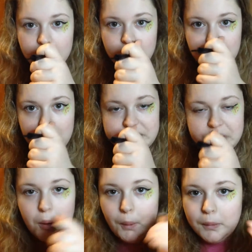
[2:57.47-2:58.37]
so
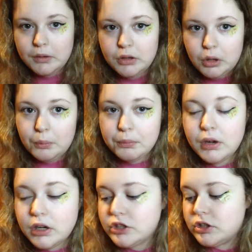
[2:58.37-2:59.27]
much on your
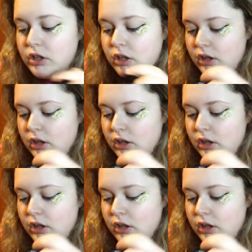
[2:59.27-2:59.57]
brush.